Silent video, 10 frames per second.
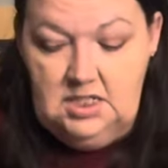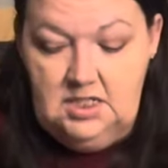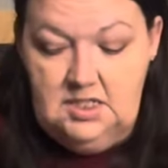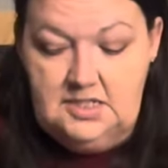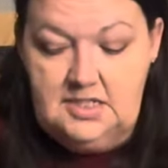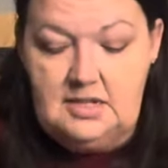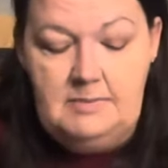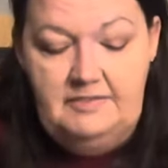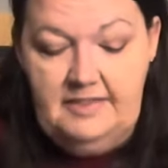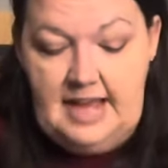Some
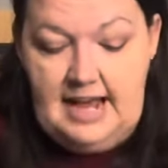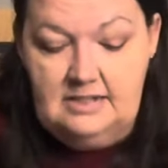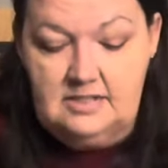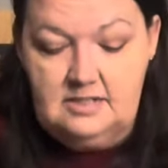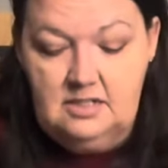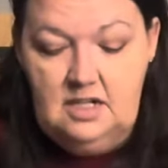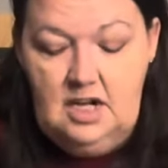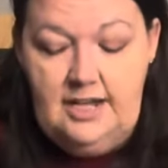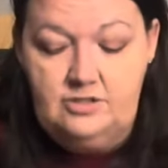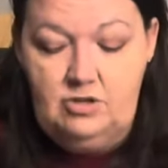of that
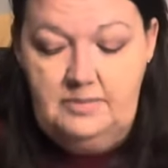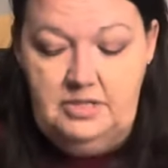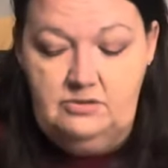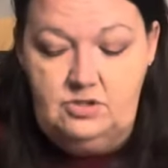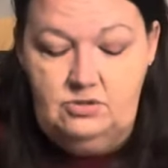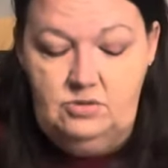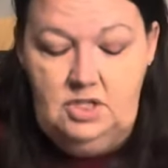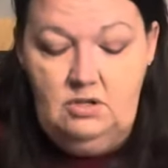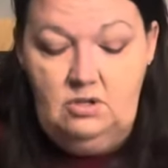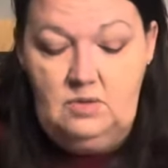I attribute to the
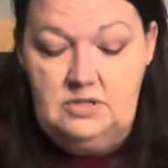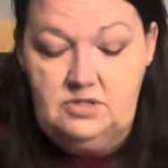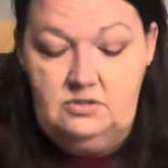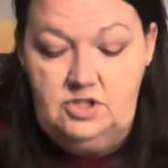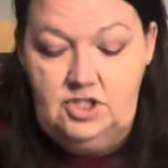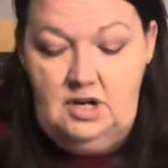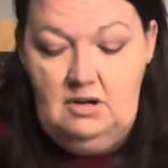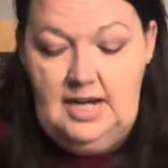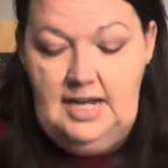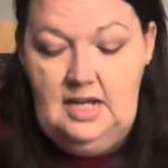Oloroso
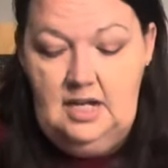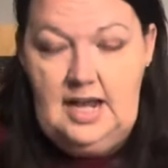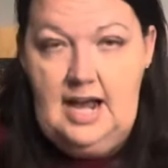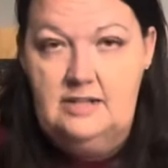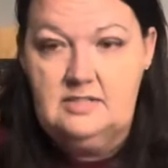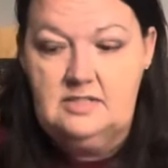sherry casks